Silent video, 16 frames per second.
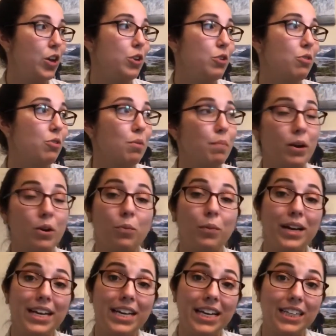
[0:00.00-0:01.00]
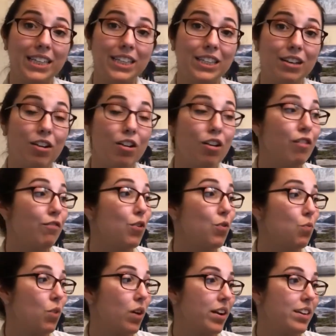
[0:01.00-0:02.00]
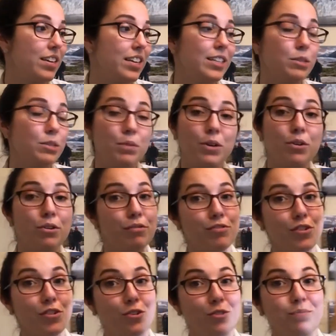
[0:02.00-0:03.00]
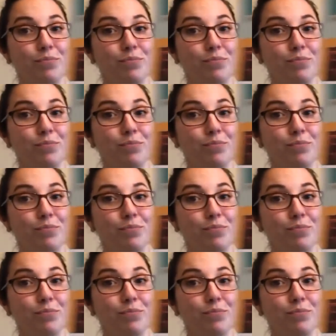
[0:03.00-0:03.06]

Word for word: you're a better witness for what is beautiful.